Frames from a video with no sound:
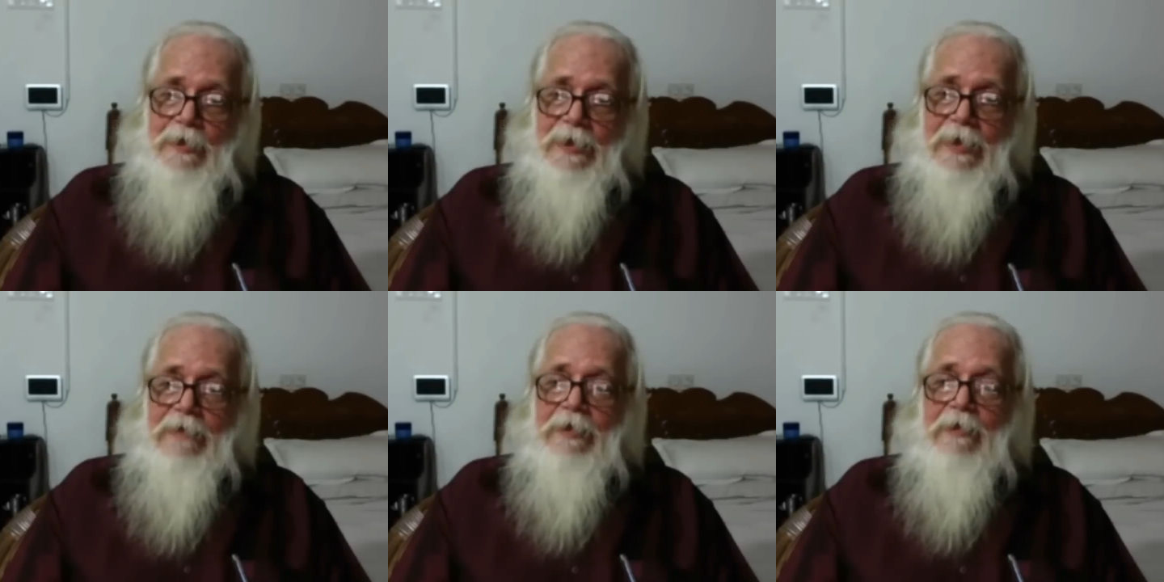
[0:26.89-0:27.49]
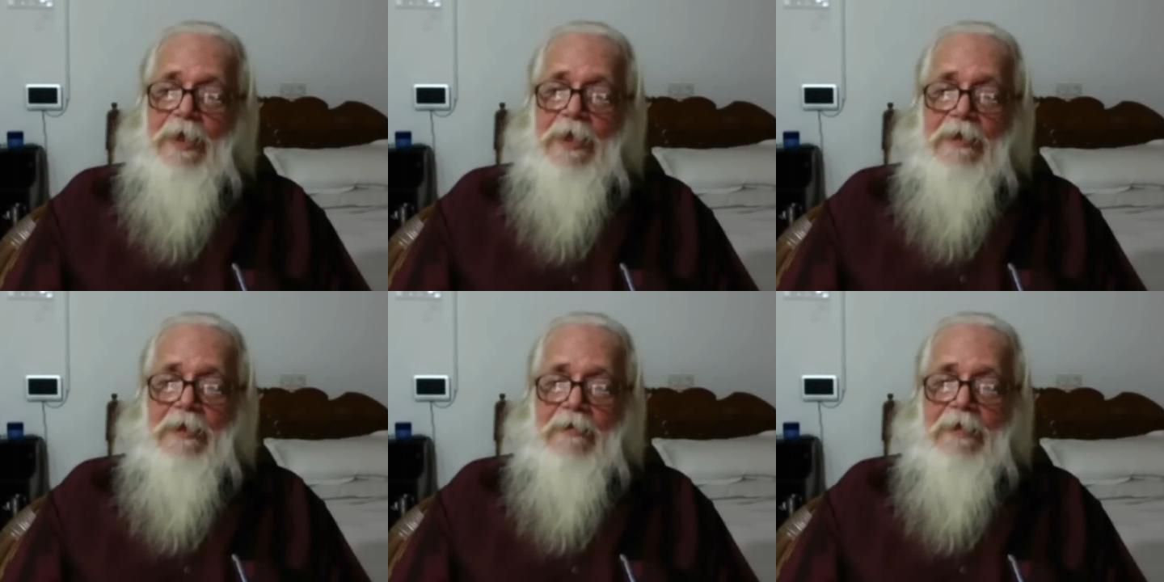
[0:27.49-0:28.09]
for that we were
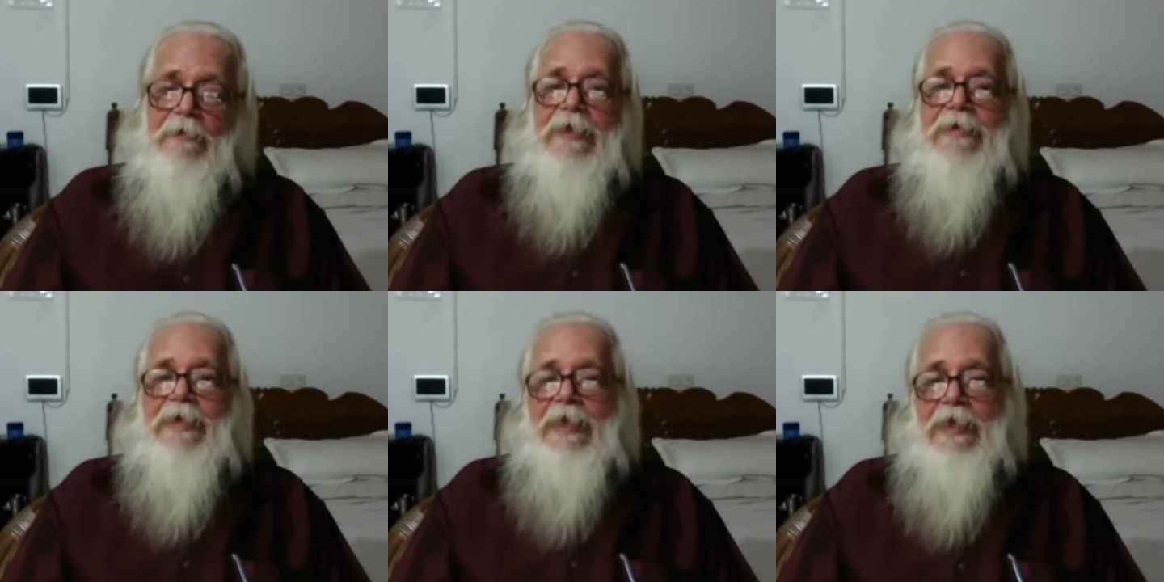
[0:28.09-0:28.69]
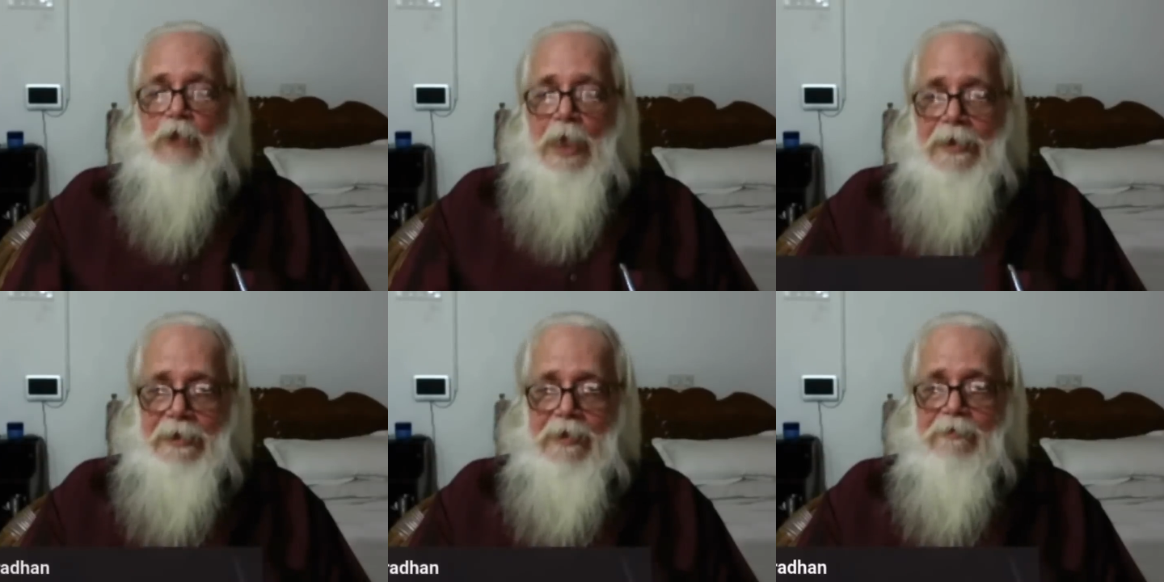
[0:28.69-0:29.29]
we were taking
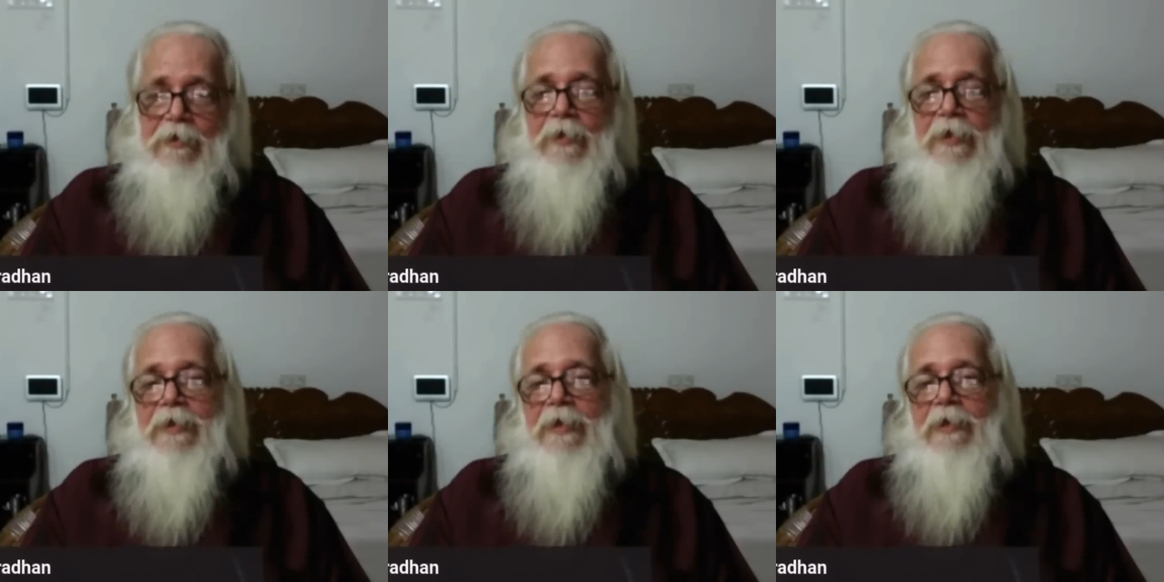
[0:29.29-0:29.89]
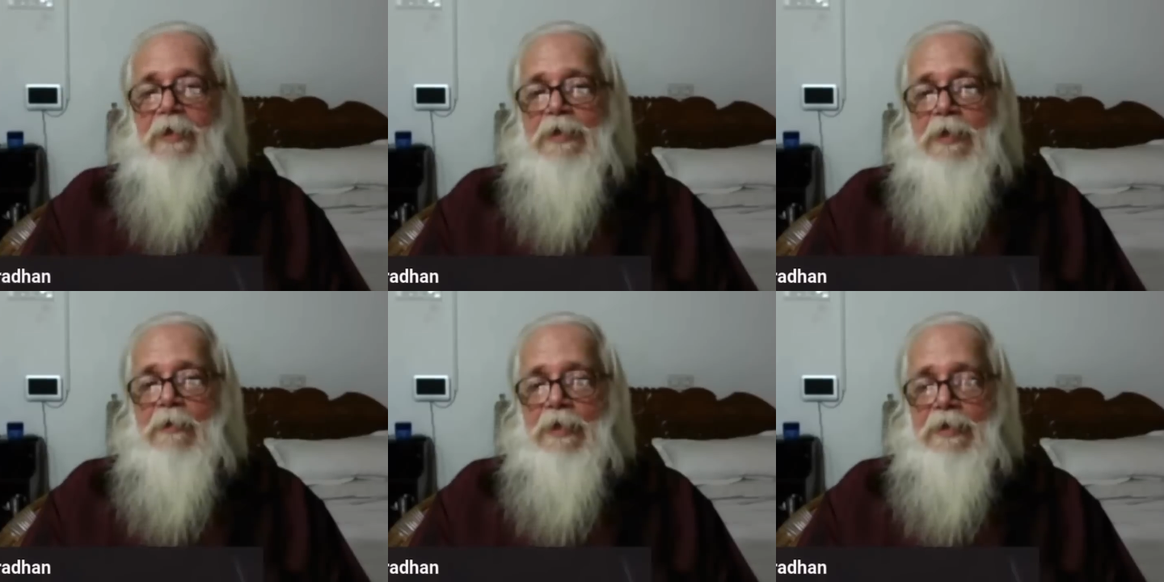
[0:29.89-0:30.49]
shortcuts we were trying to
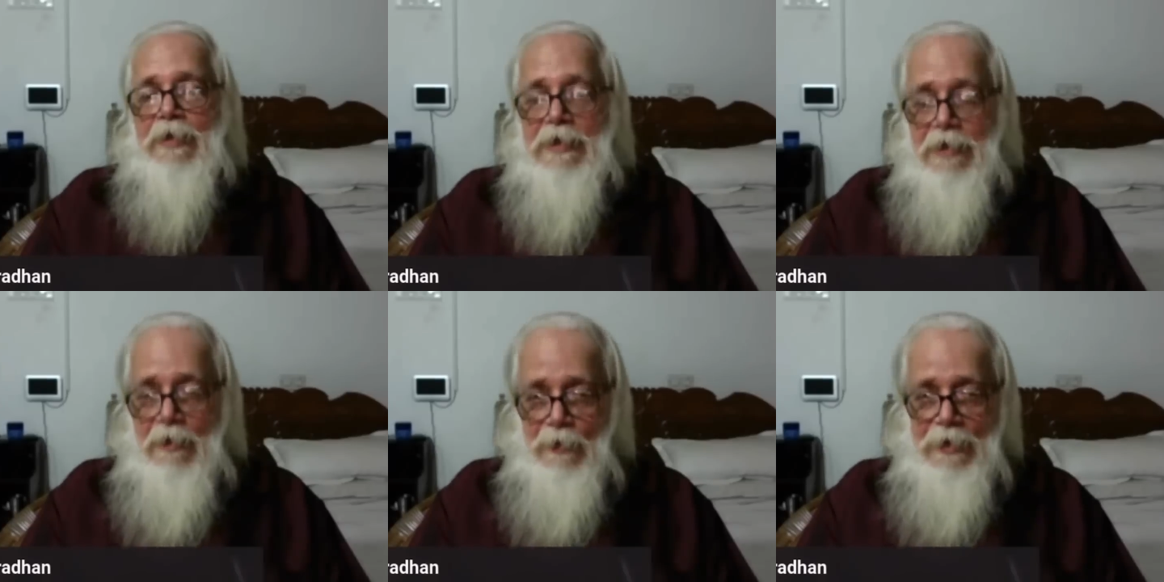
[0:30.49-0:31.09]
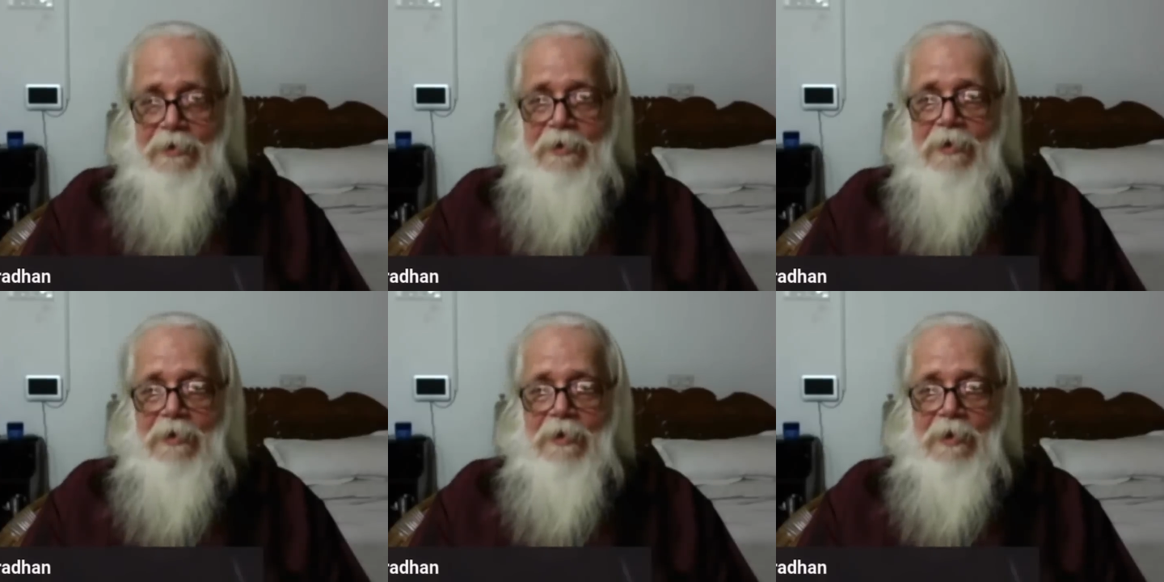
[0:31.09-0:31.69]
establish extrapolation
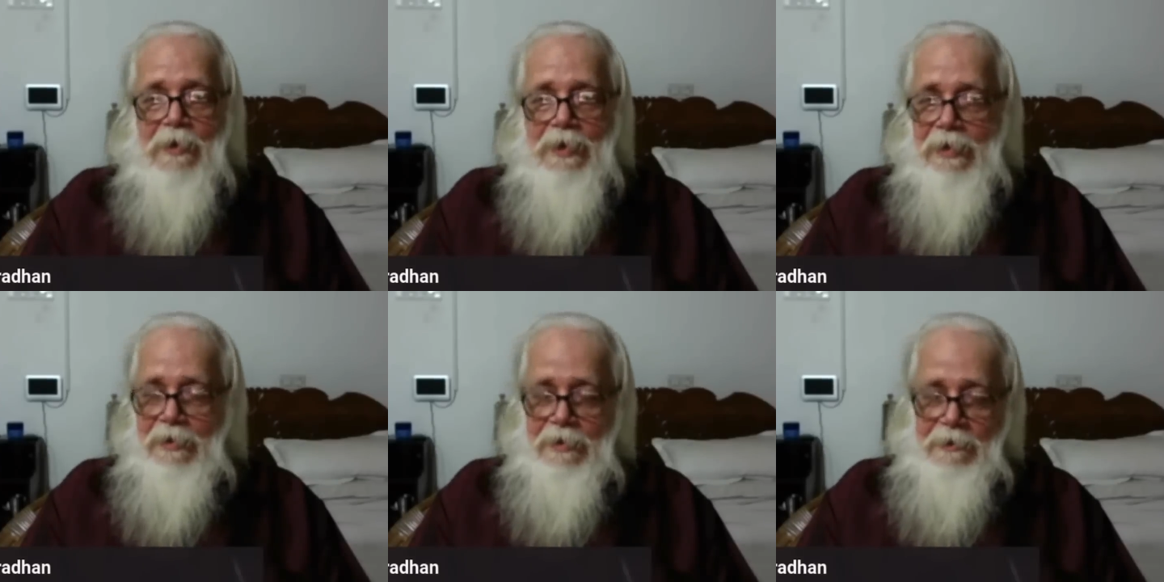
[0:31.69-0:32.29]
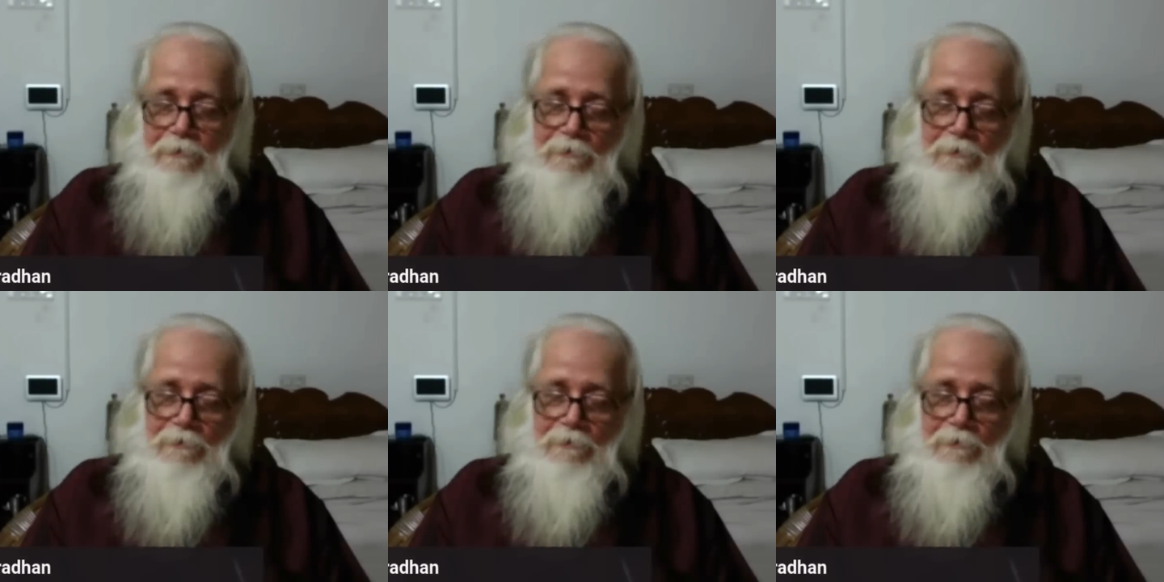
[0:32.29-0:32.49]
etc